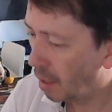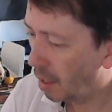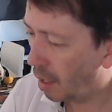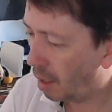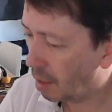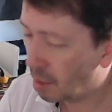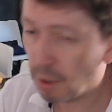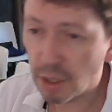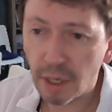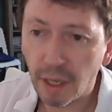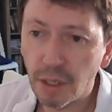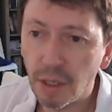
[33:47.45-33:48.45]

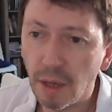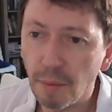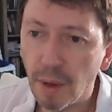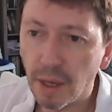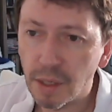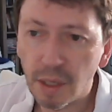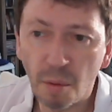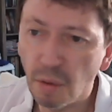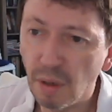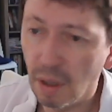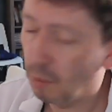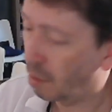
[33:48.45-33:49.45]
especially into the abyss. I
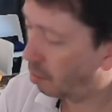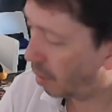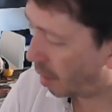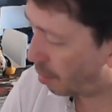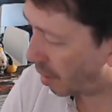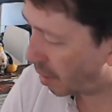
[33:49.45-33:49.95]
wouldn't recommend